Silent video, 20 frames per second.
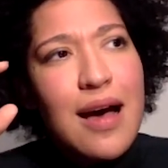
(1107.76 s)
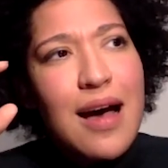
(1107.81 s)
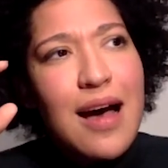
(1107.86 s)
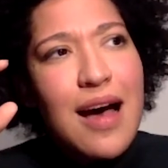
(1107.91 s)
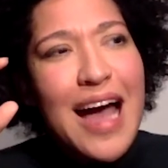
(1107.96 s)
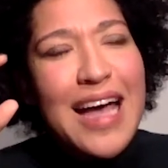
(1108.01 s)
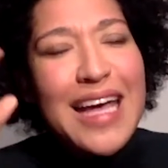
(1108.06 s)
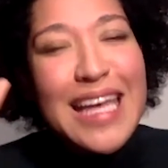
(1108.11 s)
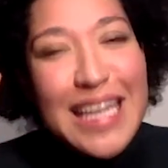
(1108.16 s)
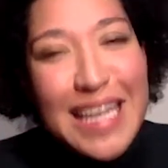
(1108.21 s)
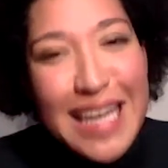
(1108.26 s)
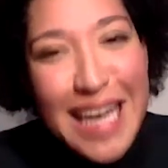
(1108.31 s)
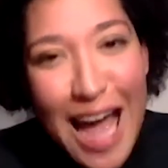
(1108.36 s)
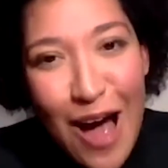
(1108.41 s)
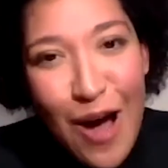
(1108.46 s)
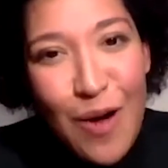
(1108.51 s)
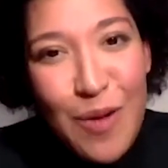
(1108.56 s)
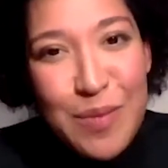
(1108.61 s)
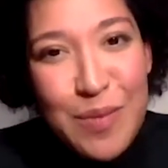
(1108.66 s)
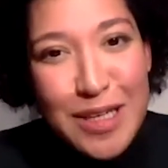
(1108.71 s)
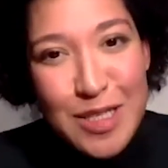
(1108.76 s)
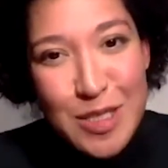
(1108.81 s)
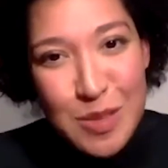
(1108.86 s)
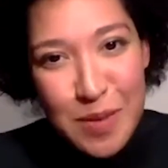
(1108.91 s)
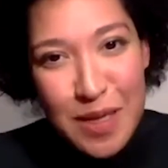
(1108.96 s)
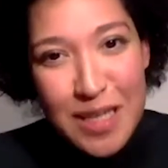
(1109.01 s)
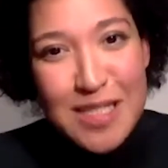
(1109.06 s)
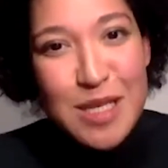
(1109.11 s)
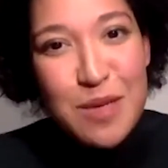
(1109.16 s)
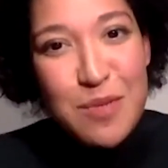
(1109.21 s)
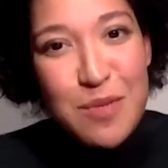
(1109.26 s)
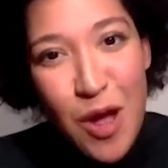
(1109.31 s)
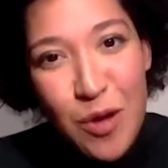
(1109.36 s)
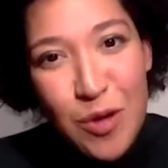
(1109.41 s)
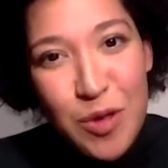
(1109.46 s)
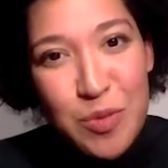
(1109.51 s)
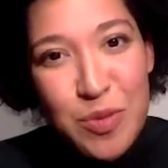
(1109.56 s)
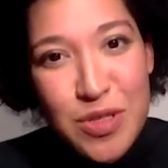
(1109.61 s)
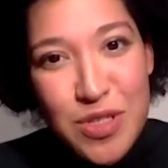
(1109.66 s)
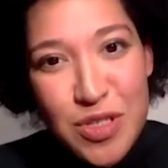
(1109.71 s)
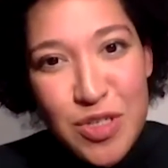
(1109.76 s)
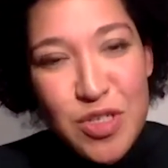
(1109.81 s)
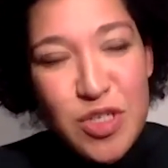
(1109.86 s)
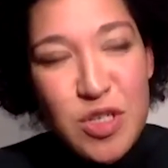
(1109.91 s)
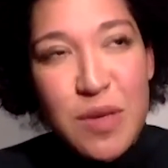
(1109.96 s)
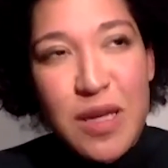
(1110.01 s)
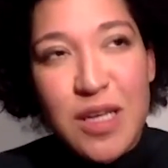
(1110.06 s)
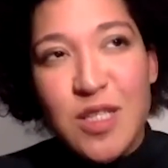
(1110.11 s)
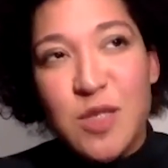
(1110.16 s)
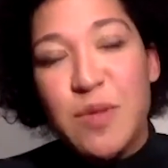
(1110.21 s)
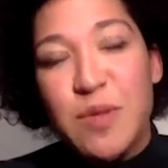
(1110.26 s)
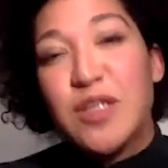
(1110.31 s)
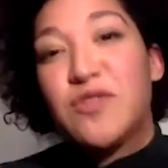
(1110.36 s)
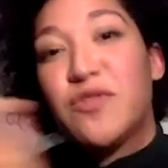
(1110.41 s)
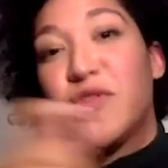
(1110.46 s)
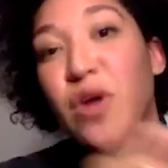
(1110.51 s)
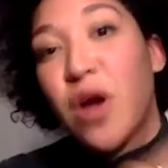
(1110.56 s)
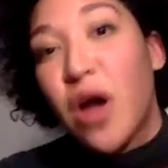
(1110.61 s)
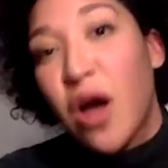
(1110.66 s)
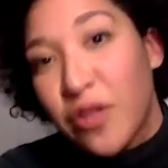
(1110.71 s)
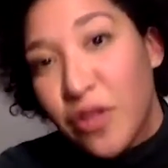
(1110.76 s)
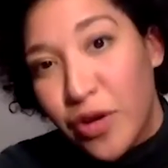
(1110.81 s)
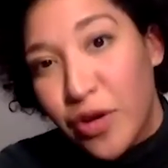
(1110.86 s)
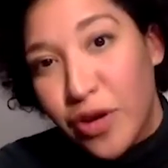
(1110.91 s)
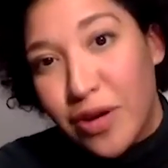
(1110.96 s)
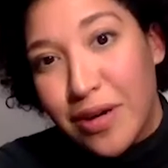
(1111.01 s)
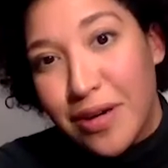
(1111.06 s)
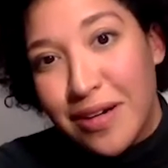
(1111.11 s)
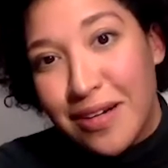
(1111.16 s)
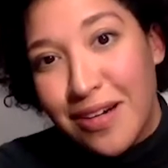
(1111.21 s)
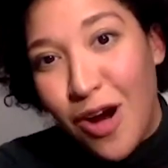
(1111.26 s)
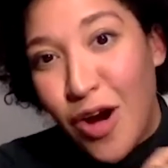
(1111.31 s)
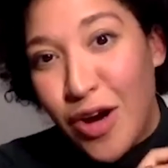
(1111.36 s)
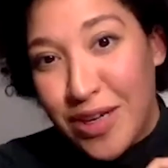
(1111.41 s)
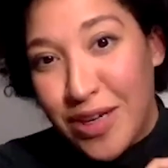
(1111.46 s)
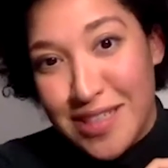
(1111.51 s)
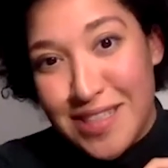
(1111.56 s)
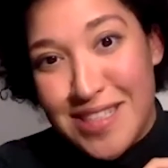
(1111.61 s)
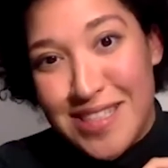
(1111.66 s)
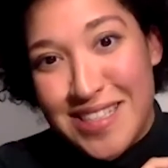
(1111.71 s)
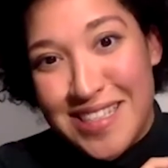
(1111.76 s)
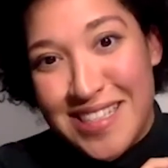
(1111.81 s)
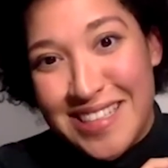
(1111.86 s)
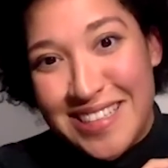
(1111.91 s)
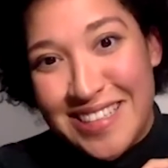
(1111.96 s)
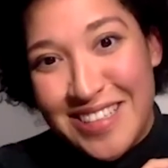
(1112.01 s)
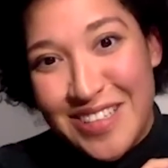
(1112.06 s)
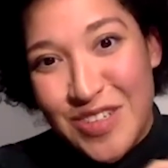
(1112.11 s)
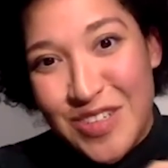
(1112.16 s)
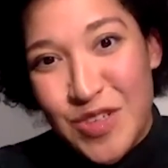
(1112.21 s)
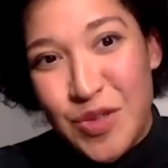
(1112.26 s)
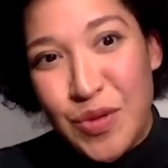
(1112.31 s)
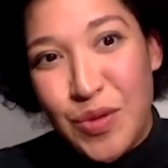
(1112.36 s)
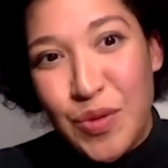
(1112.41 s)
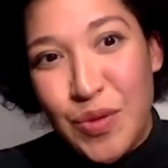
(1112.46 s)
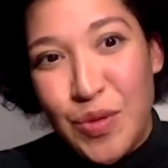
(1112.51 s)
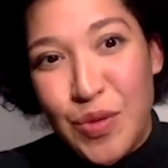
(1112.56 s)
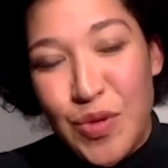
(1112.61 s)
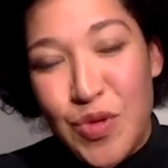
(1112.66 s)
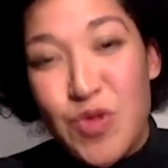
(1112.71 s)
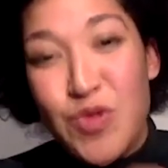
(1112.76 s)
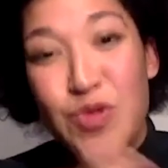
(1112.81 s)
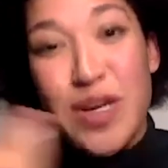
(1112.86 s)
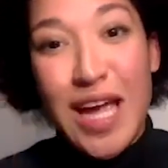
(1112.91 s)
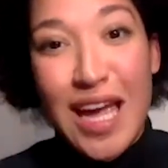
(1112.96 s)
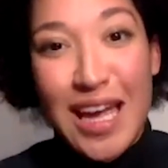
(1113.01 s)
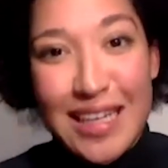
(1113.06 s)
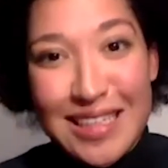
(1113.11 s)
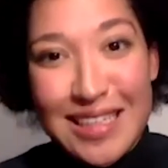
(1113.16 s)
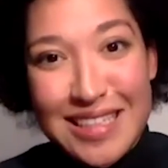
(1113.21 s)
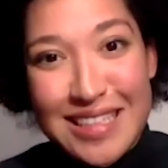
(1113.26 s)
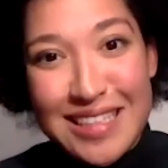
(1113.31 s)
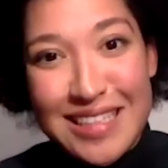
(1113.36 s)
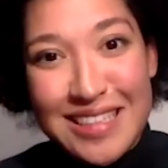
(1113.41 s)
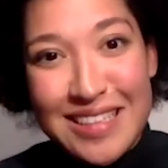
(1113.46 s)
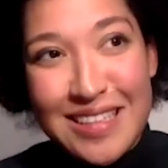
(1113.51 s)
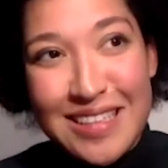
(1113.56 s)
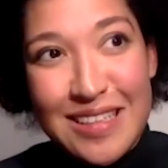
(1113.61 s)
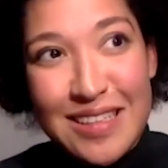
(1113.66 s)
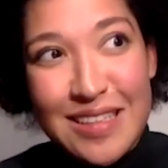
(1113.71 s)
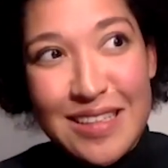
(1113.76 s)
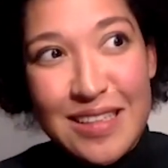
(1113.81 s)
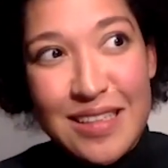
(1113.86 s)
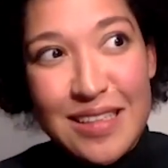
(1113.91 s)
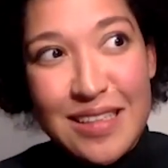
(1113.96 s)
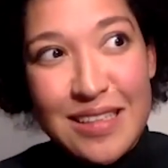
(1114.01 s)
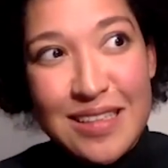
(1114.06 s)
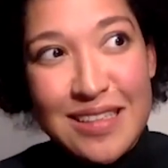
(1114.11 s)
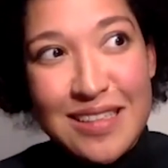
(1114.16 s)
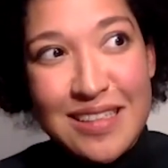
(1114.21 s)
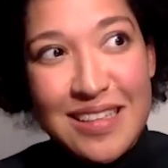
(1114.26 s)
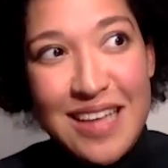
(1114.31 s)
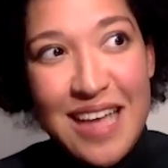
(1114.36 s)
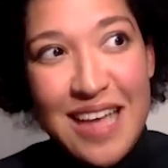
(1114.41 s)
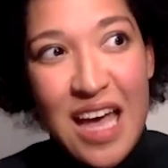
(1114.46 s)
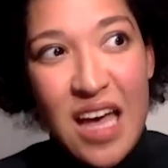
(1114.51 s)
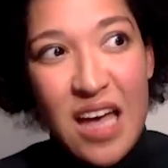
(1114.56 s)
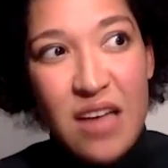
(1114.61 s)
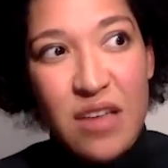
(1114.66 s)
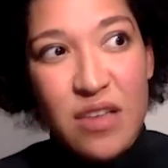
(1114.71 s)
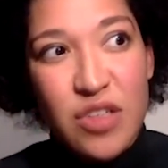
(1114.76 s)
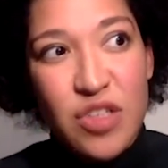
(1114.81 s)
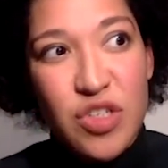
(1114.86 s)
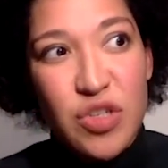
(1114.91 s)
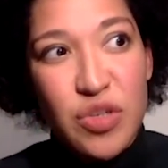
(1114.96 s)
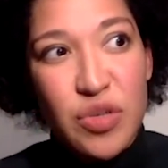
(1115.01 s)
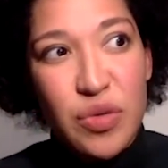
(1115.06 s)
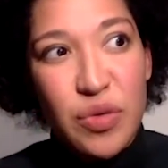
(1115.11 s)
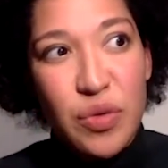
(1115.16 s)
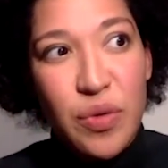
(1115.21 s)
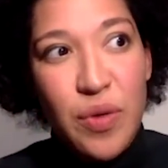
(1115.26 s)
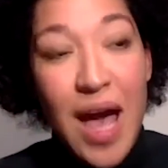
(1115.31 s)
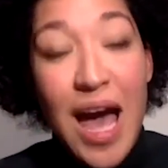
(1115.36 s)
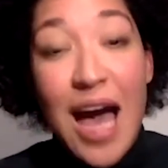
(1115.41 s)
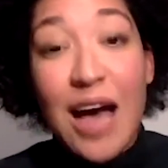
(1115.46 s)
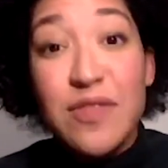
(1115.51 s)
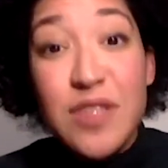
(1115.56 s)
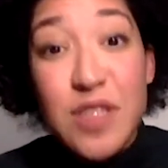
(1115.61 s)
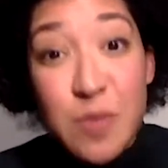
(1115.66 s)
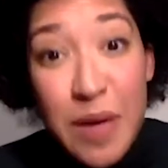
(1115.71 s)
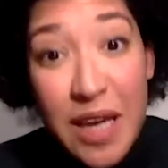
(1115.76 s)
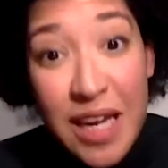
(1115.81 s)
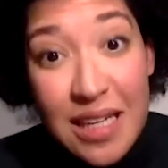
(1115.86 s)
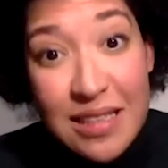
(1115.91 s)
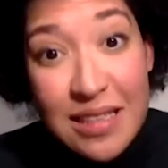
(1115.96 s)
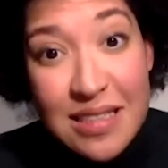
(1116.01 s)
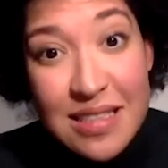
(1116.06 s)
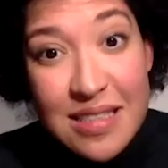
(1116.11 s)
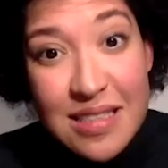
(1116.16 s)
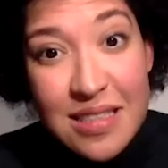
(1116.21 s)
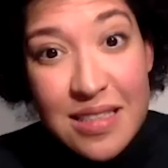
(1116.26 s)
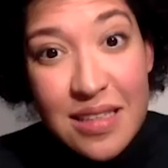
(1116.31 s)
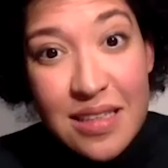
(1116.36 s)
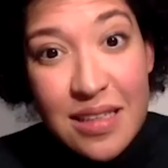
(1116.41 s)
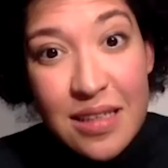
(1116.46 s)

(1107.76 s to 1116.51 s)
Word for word: I can now make space. I'm now in a position to make space for other artists to create and to have space.